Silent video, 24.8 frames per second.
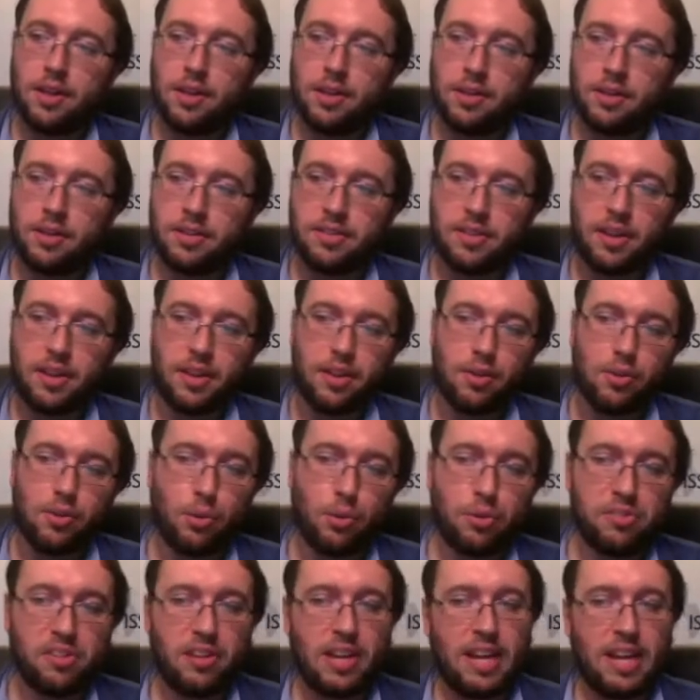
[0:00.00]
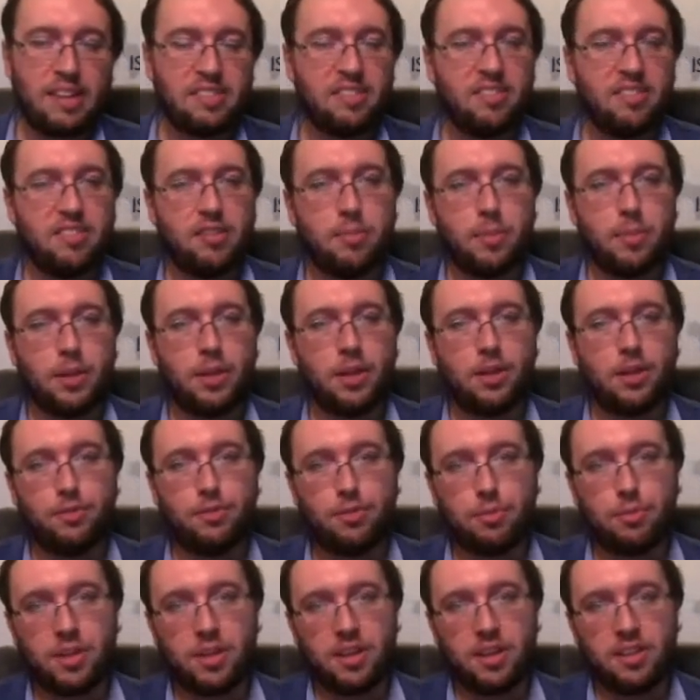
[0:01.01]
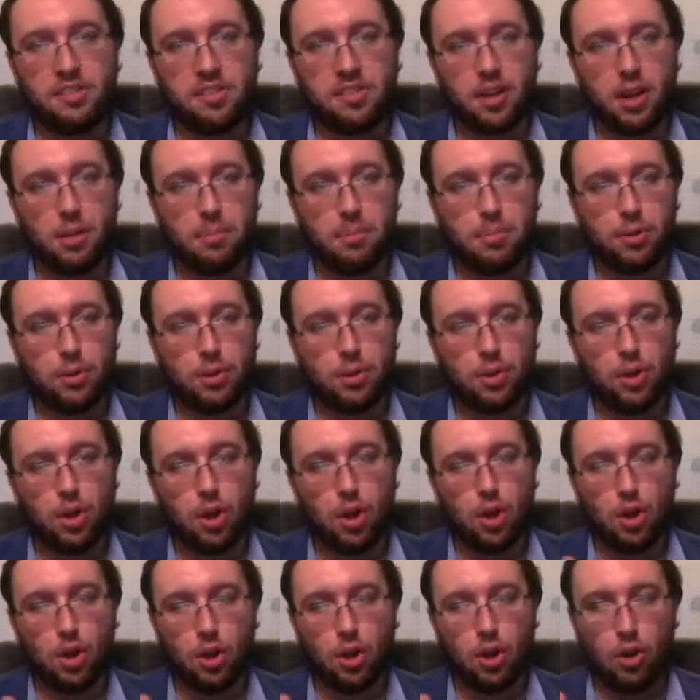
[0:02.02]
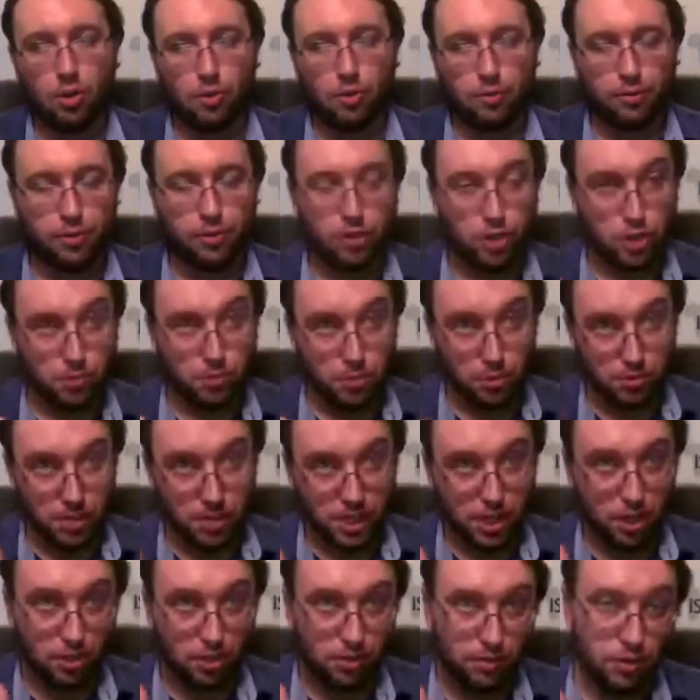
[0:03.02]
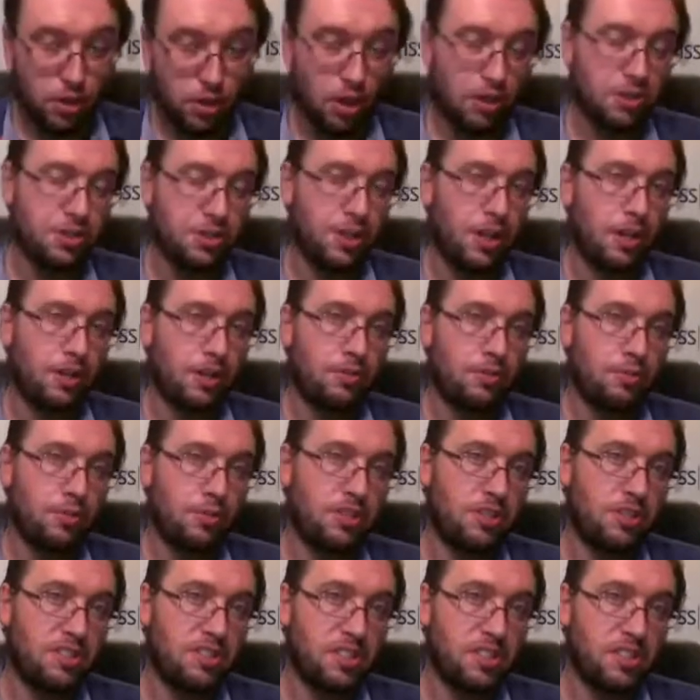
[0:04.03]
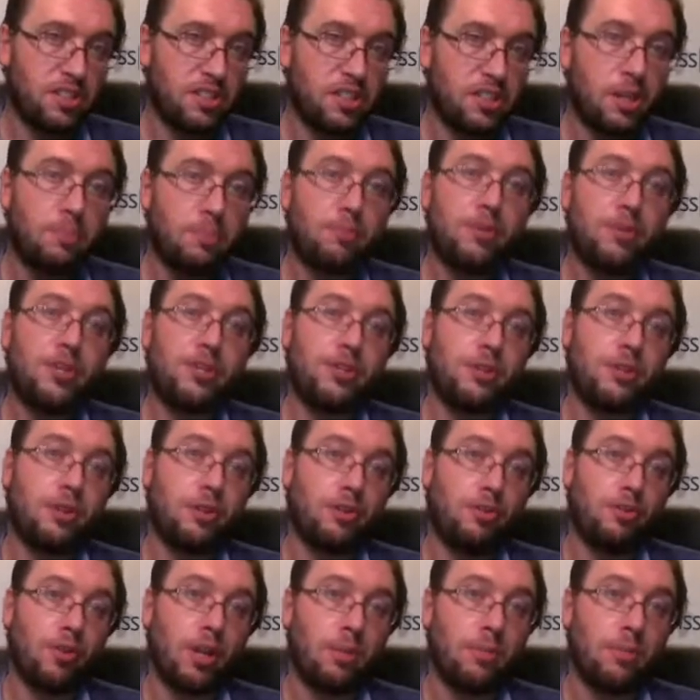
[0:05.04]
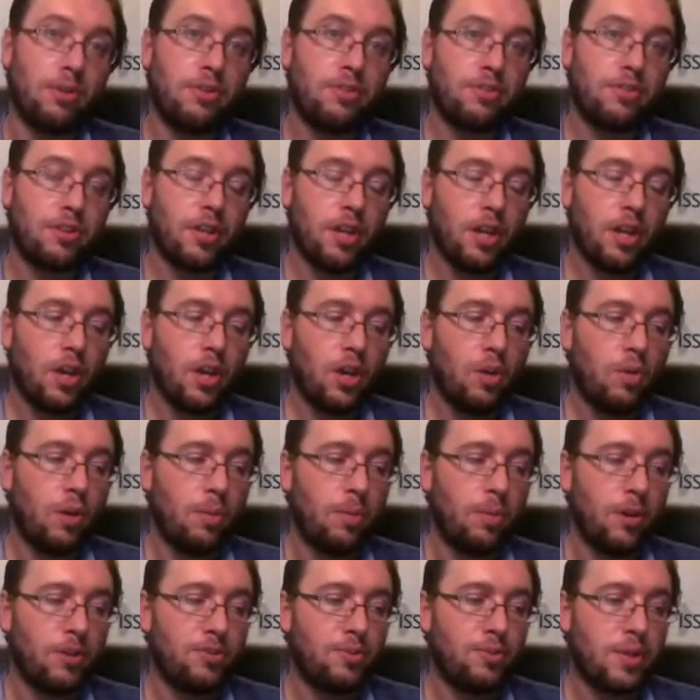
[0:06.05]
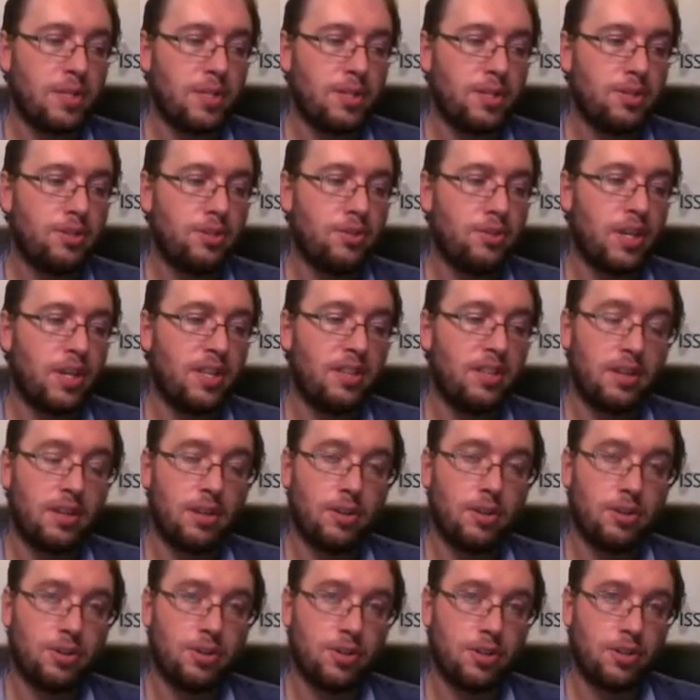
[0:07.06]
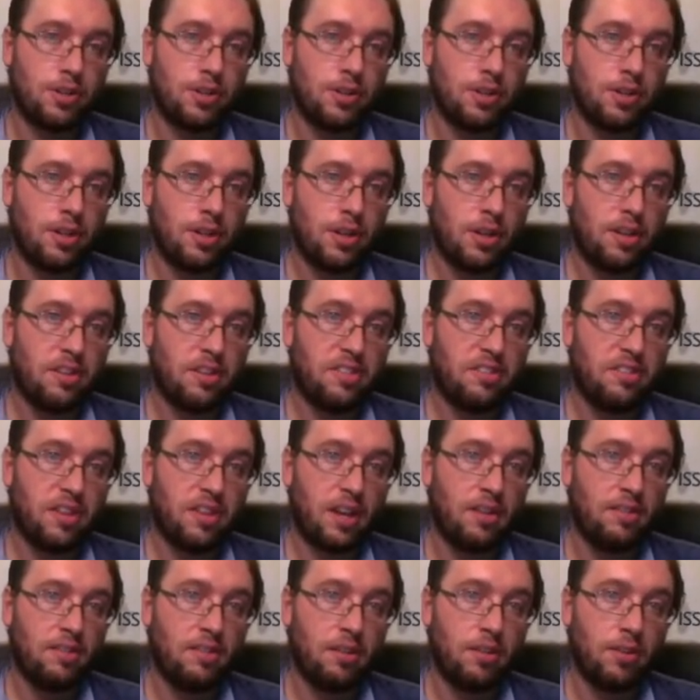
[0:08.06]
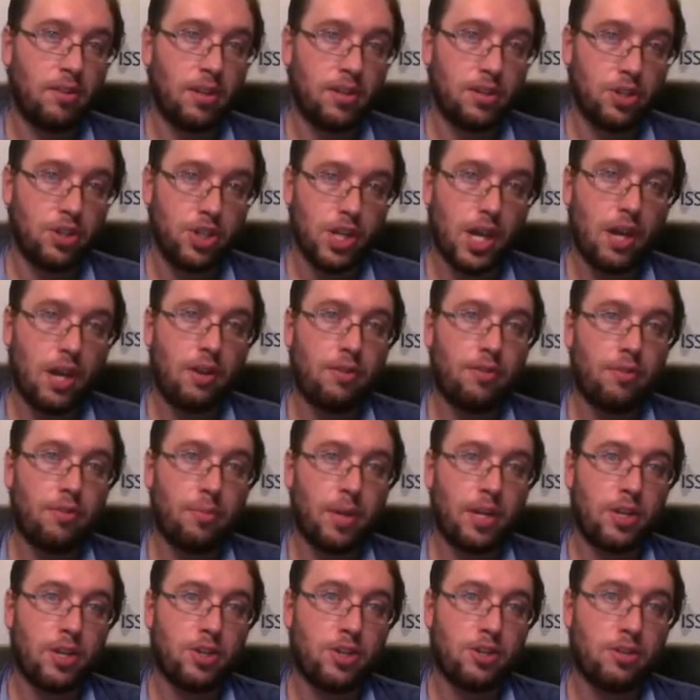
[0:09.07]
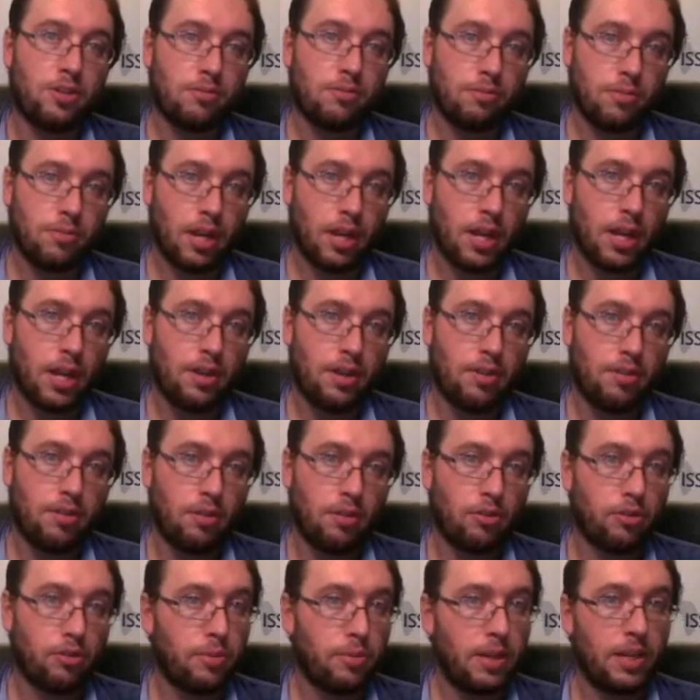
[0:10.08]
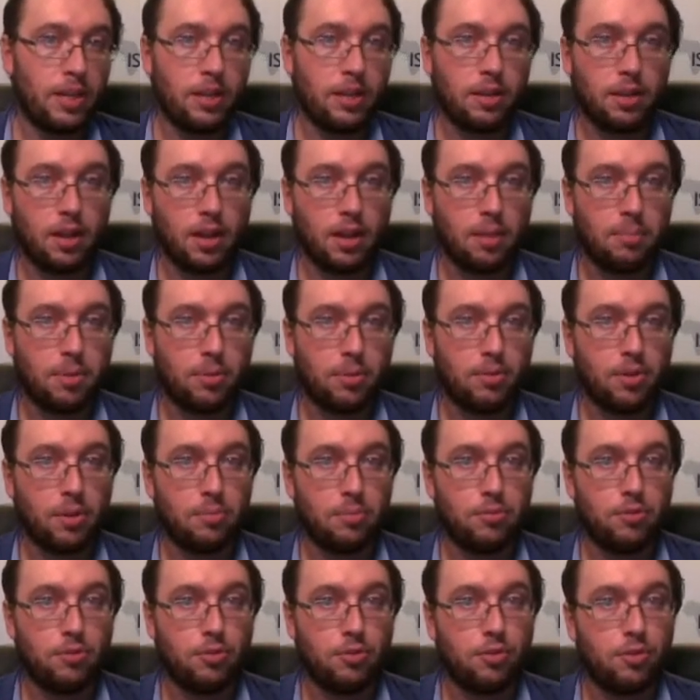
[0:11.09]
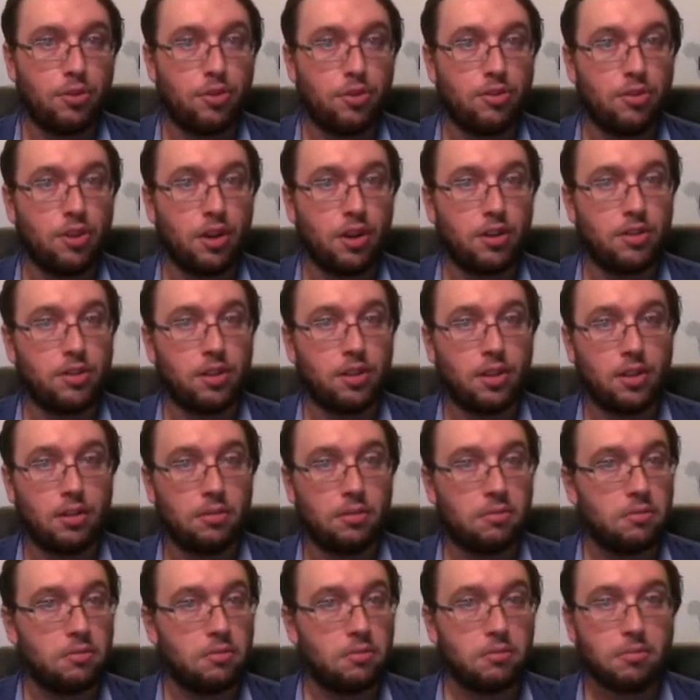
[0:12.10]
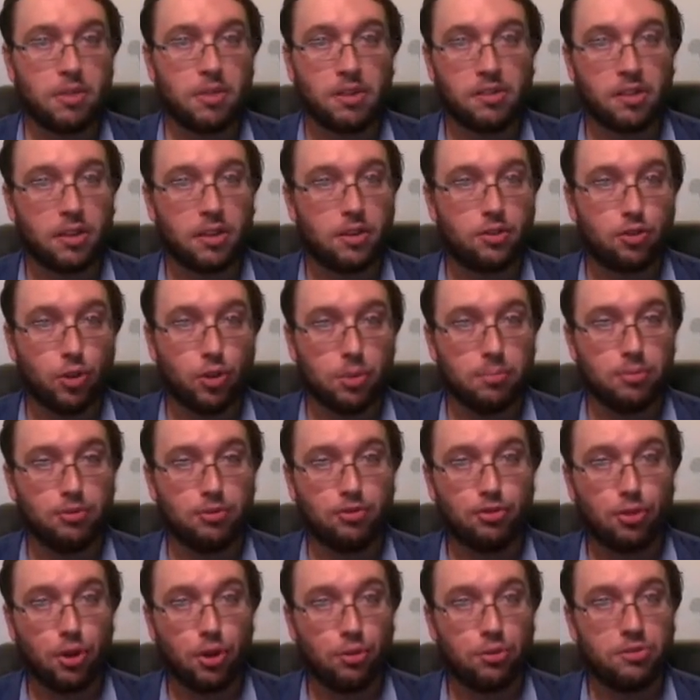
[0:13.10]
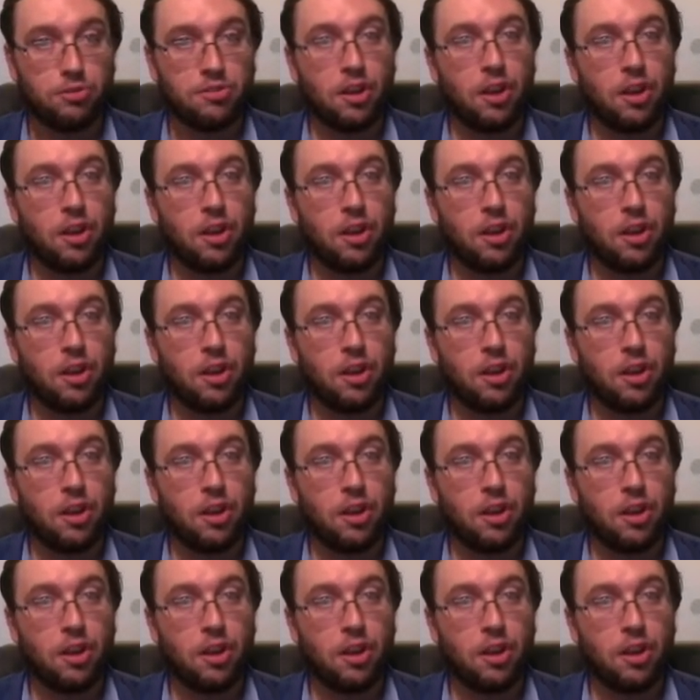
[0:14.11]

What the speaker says: So there are also lessons to be learned from the example of the Djibouti Code of Conduct, which is a sub-regional agreement whereby 22 Indian Ocean states agree to share information and ultimately build up to conducting things like joint patrols